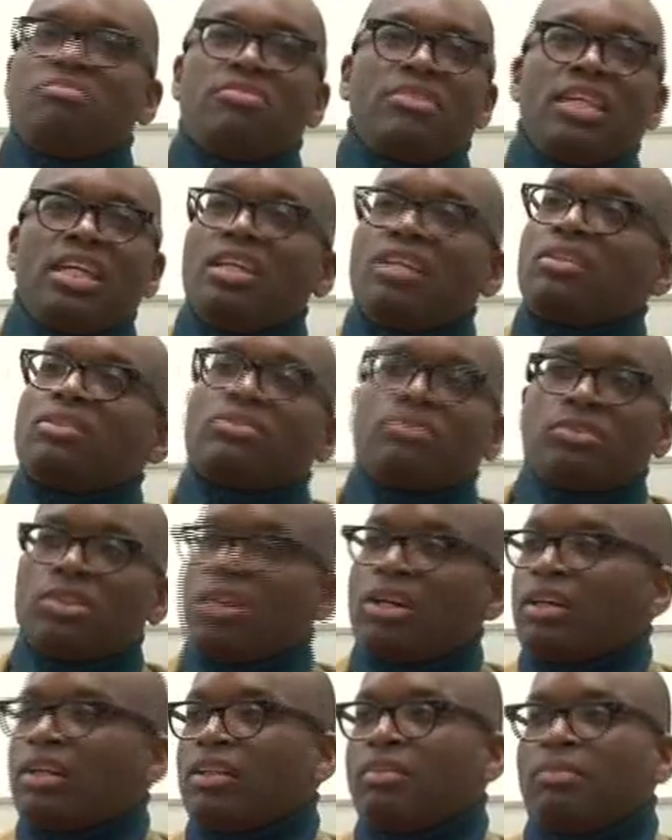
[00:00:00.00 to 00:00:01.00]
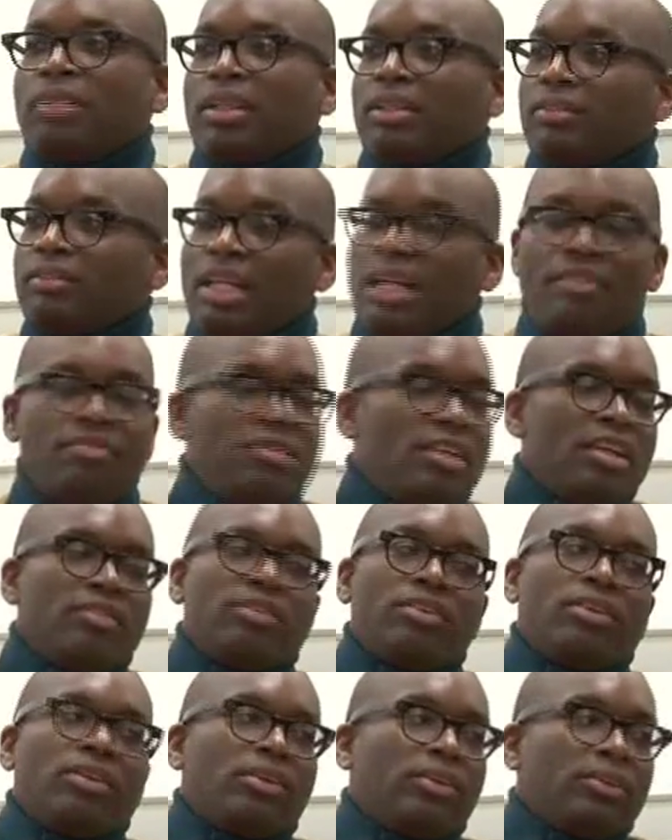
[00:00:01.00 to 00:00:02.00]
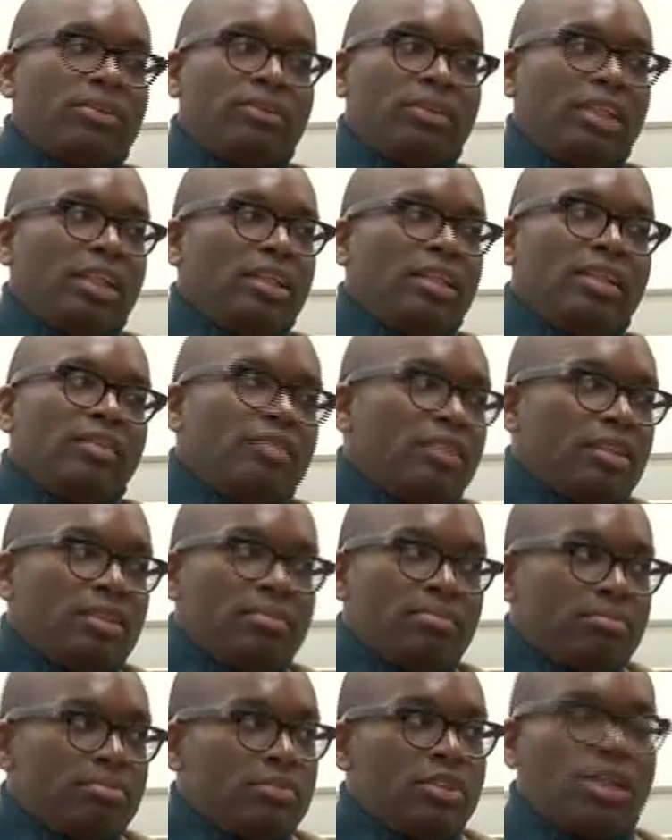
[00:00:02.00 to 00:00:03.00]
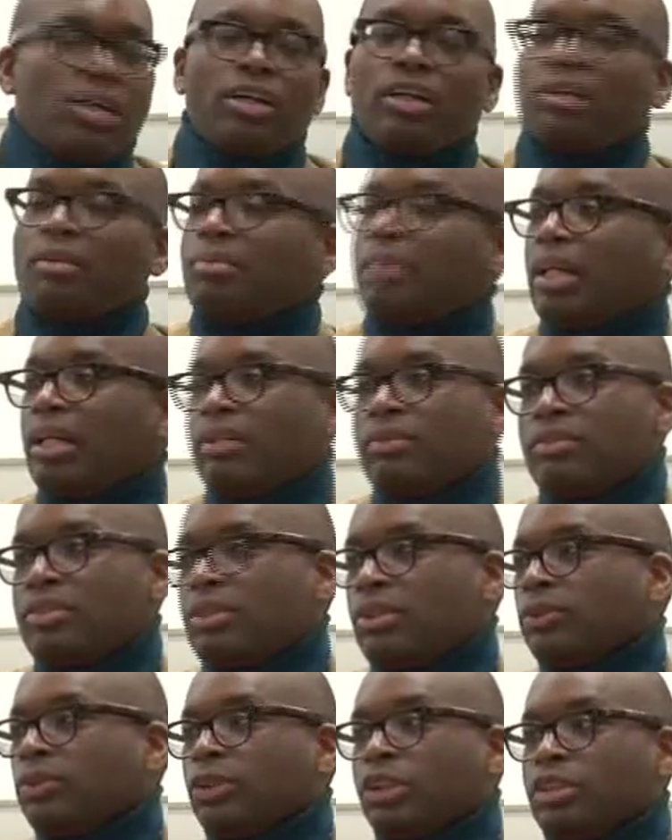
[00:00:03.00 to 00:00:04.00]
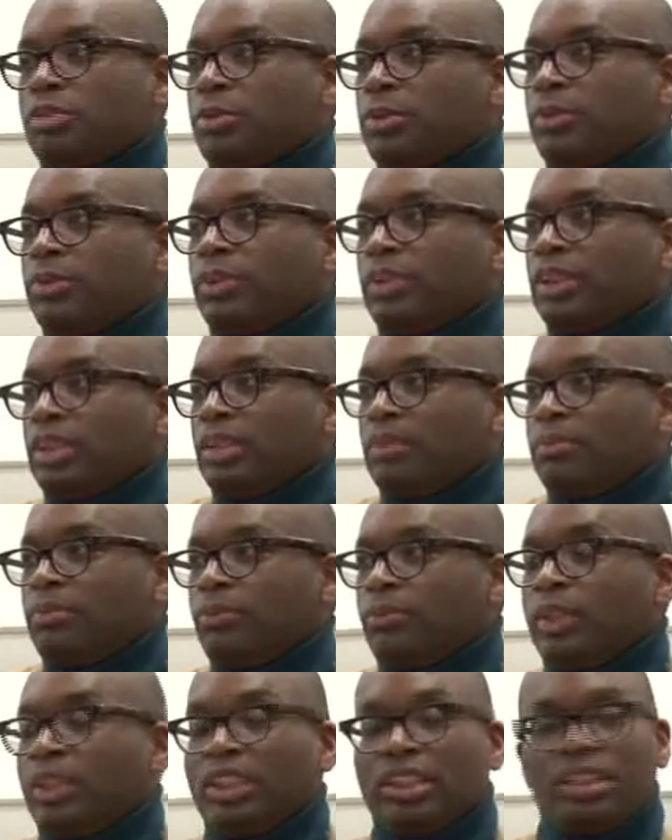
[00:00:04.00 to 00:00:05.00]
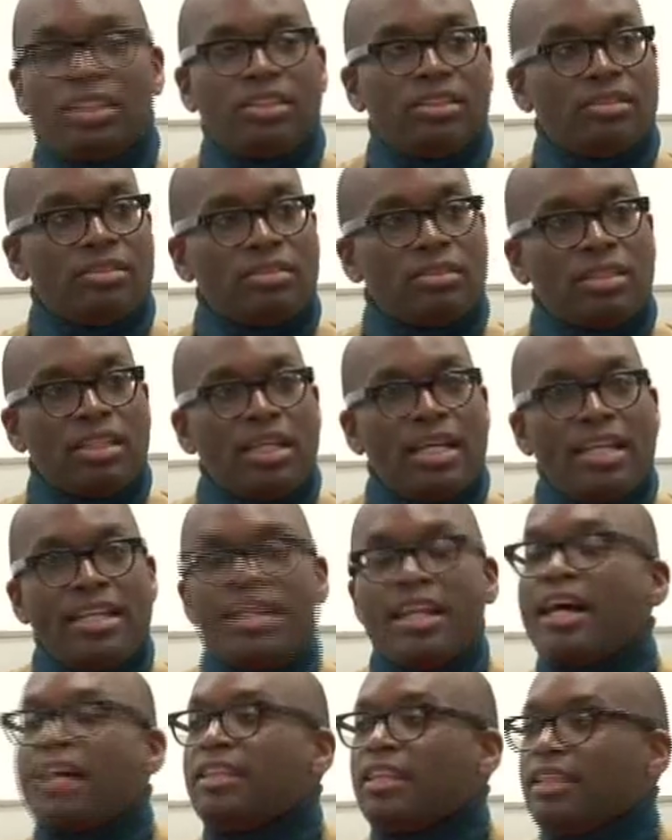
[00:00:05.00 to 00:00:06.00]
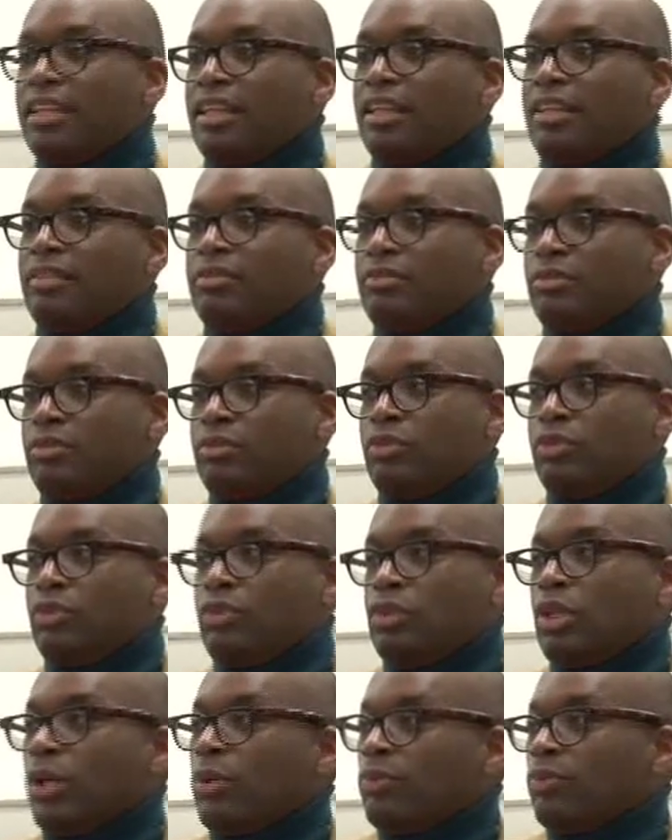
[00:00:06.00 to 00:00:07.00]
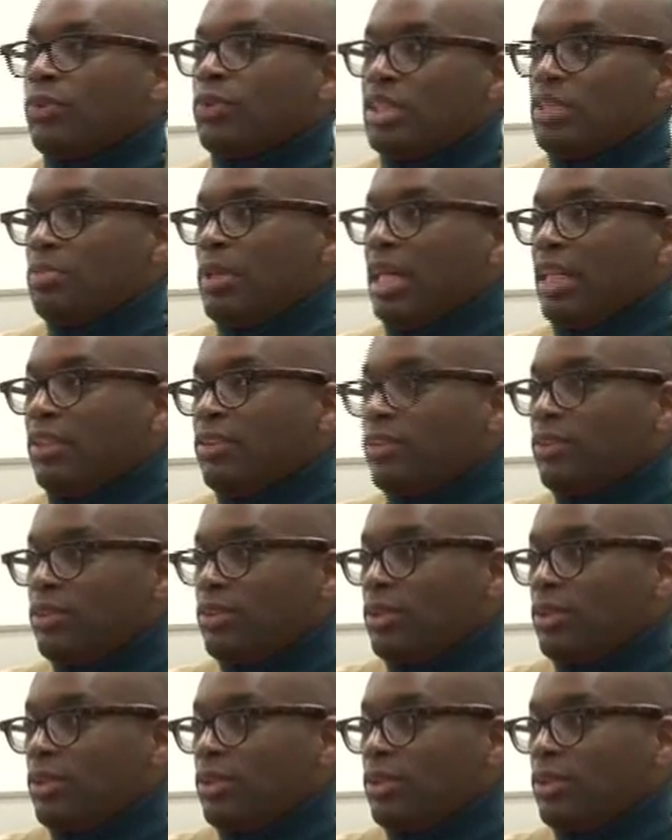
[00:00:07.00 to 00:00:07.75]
They don't talk about, I've never heard any of them talk about social entrepreneurship, which is not that they don't respect it or